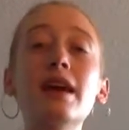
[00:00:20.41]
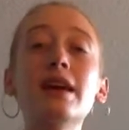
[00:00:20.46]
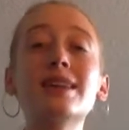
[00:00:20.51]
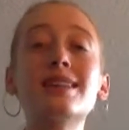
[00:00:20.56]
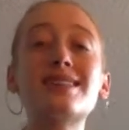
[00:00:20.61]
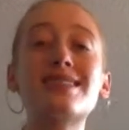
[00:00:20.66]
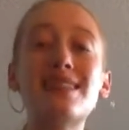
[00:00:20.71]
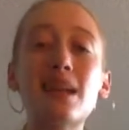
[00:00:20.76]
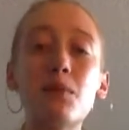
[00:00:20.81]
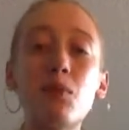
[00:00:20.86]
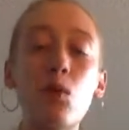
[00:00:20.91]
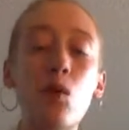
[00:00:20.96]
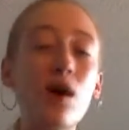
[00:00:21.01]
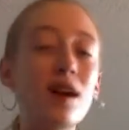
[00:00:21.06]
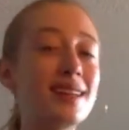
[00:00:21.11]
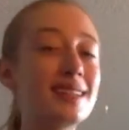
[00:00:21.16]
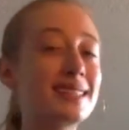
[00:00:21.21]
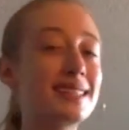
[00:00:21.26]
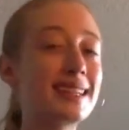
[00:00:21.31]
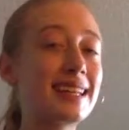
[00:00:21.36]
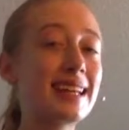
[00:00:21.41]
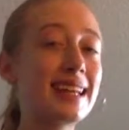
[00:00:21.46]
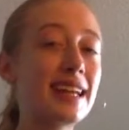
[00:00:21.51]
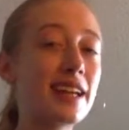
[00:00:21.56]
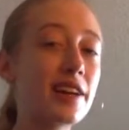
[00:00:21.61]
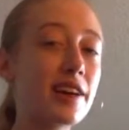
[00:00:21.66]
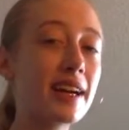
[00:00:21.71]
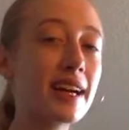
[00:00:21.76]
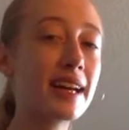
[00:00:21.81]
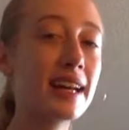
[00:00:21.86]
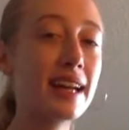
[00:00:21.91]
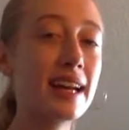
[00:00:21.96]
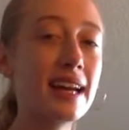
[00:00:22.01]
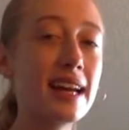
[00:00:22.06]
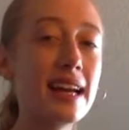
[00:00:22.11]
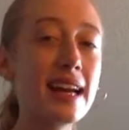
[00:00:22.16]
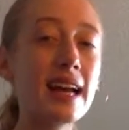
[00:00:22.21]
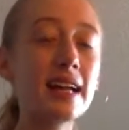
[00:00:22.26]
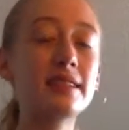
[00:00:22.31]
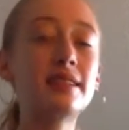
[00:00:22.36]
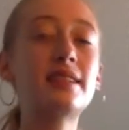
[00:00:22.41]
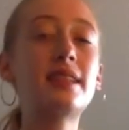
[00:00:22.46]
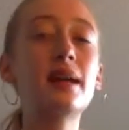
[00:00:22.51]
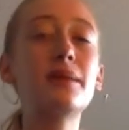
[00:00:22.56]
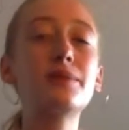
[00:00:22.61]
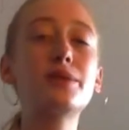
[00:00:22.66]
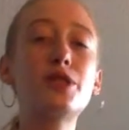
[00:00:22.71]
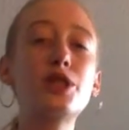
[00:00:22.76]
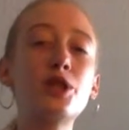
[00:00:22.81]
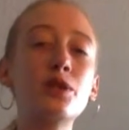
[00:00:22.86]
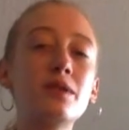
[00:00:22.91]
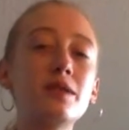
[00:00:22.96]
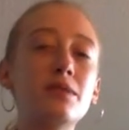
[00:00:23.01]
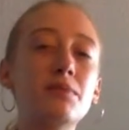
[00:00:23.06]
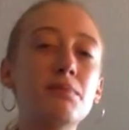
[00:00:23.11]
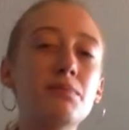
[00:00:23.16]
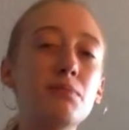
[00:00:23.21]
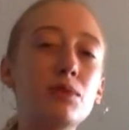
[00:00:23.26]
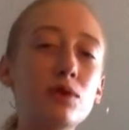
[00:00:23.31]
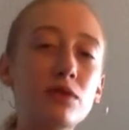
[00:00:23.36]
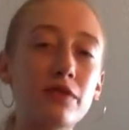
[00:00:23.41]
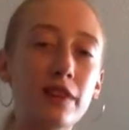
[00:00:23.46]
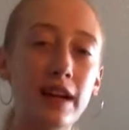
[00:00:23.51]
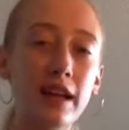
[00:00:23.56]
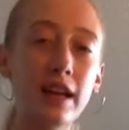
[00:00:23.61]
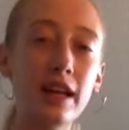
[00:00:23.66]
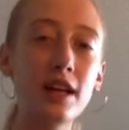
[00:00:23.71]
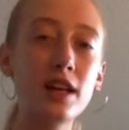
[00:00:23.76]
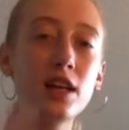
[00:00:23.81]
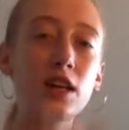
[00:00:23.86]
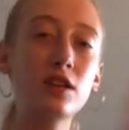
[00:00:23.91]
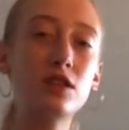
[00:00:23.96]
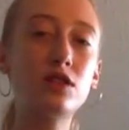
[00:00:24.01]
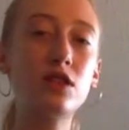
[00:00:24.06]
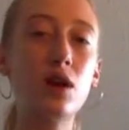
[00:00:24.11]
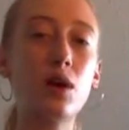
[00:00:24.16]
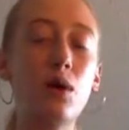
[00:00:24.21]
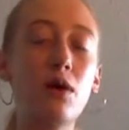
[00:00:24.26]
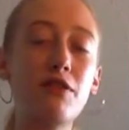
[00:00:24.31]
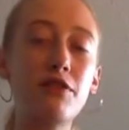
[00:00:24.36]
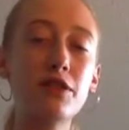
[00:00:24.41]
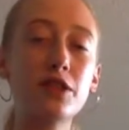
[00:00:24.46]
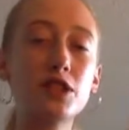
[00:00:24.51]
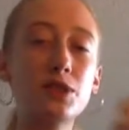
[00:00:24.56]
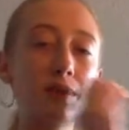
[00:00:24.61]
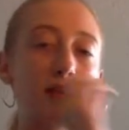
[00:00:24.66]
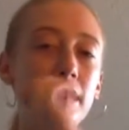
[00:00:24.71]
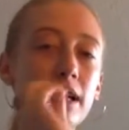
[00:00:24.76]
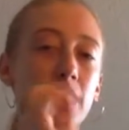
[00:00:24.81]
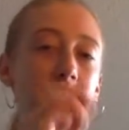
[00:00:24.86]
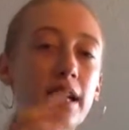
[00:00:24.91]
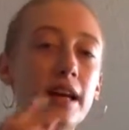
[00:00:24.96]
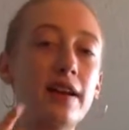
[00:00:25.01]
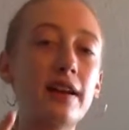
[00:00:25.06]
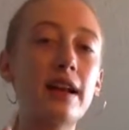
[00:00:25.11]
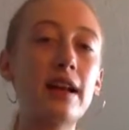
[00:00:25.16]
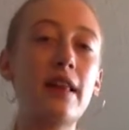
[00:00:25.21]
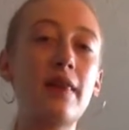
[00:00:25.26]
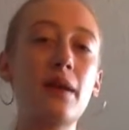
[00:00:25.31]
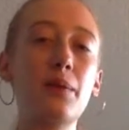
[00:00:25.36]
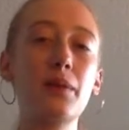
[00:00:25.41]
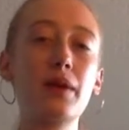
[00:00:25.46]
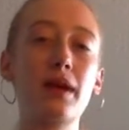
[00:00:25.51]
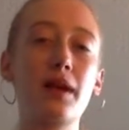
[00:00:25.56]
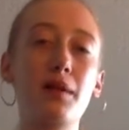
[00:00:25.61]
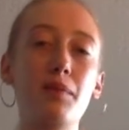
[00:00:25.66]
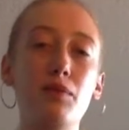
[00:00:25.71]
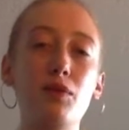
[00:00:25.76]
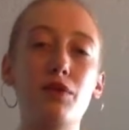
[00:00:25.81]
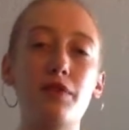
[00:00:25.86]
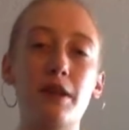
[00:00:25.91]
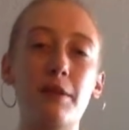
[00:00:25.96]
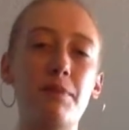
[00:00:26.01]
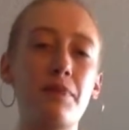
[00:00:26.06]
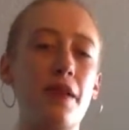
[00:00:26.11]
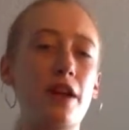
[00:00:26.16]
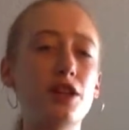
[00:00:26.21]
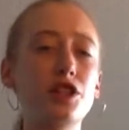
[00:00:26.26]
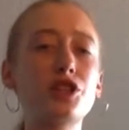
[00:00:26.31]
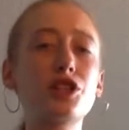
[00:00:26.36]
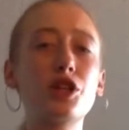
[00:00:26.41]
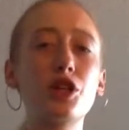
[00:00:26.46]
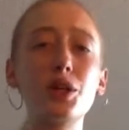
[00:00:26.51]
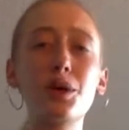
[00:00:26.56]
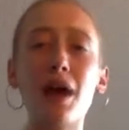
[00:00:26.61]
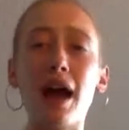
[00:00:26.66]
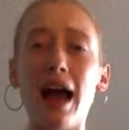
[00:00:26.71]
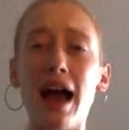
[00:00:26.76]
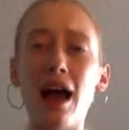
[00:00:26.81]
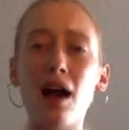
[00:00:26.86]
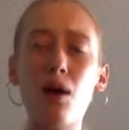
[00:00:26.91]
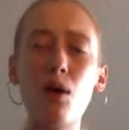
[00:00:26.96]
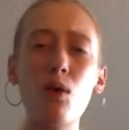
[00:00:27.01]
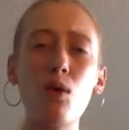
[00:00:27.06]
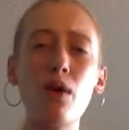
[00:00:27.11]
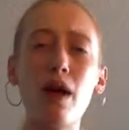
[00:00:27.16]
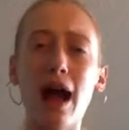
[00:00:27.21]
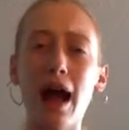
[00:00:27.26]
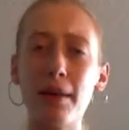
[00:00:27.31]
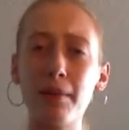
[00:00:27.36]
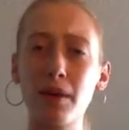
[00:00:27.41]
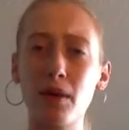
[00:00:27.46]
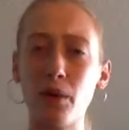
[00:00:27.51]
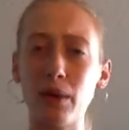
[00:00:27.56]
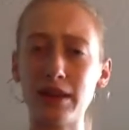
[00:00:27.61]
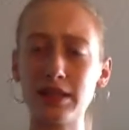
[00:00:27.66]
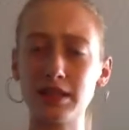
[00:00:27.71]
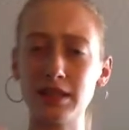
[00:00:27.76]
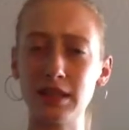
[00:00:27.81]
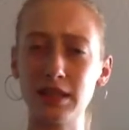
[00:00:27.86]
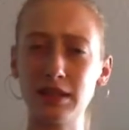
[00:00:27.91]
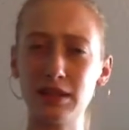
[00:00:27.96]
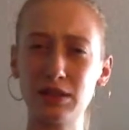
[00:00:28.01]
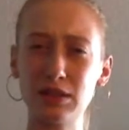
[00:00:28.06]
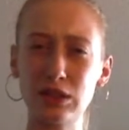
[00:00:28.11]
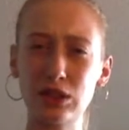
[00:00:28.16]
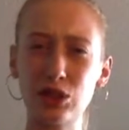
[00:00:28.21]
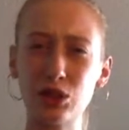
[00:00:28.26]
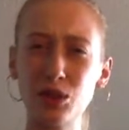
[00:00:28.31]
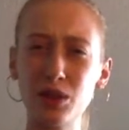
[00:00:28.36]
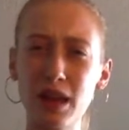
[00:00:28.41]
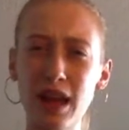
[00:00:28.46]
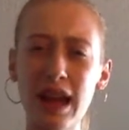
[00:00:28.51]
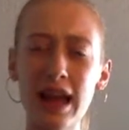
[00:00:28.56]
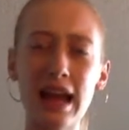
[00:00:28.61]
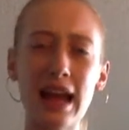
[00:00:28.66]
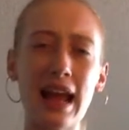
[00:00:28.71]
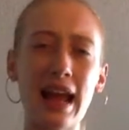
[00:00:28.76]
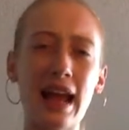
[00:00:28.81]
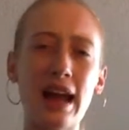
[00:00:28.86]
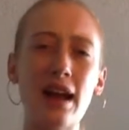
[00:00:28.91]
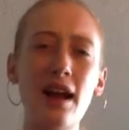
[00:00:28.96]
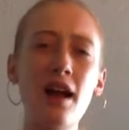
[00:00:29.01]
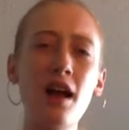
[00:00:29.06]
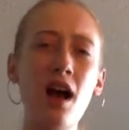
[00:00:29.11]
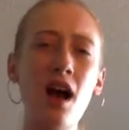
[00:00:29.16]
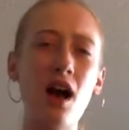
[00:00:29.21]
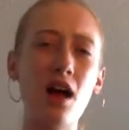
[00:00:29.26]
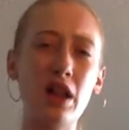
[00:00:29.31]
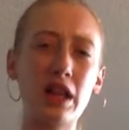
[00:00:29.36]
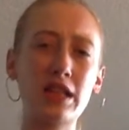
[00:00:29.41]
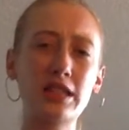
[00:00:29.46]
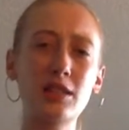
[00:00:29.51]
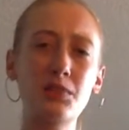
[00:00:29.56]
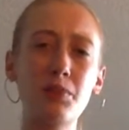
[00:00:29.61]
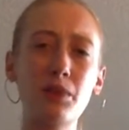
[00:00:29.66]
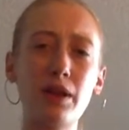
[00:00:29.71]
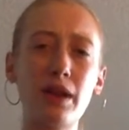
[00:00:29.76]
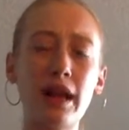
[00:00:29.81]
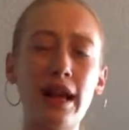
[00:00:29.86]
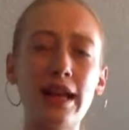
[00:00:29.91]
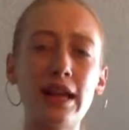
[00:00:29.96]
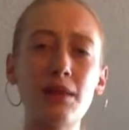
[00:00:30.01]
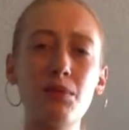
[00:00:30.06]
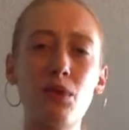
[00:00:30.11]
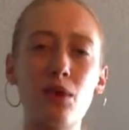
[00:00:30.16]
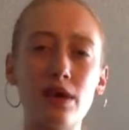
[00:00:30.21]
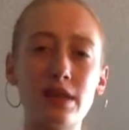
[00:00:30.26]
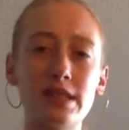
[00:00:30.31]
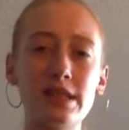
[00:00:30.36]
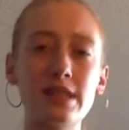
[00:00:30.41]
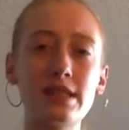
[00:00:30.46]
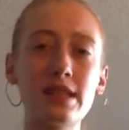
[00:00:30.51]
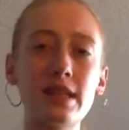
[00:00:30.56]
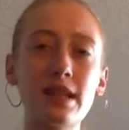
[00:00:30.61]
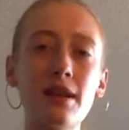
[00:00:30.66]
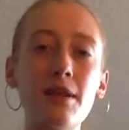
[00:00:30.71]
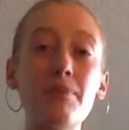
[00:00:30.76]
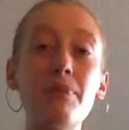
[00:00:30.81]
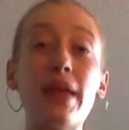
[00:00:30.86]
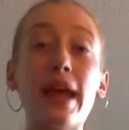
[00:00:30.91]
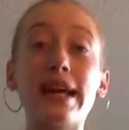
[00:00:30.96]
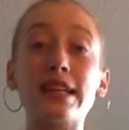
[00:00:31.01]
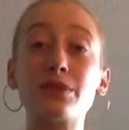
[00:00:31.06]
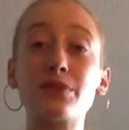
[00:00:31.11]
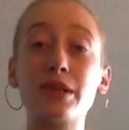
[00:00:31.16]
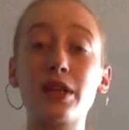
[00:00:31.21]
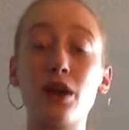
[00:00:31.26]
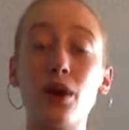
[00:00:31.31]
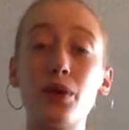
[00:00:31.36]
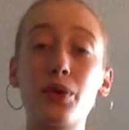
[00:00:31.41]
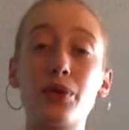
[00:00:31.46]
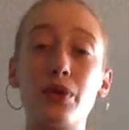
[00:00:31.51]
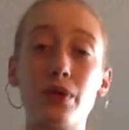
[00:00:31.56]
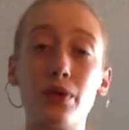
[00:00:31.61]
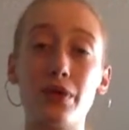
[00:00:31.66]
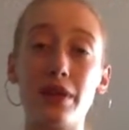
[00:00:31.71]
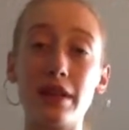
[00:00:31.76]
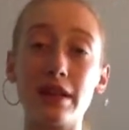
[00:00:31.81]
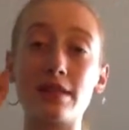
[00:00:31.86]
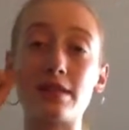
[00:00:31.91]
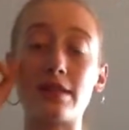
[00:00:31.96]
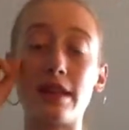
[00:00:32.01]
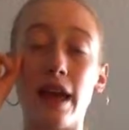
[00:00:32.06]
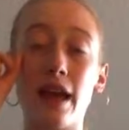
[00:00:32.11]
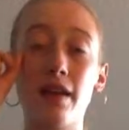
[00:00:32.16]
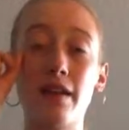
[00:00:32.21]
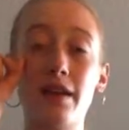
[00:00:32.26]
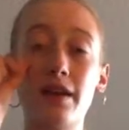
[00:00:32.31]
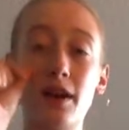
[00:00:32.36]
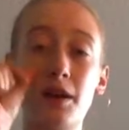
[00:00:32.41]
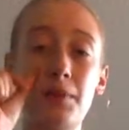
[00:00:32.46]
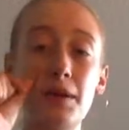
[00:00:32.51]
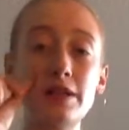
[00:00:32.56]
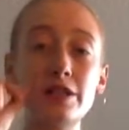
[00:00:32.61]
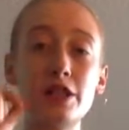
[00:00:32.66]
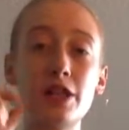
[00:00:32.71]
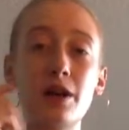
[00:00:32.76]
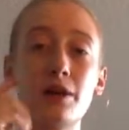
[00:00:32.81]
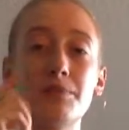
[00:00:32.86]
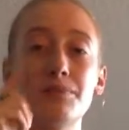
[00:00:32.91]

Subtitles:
Step 1 is hear it, and step 2 is move it. So first we're going to hear it and then we're going to move it. I'll show you how I'm going to do that and I'll explain more detail as we go through the scale and arpeggio.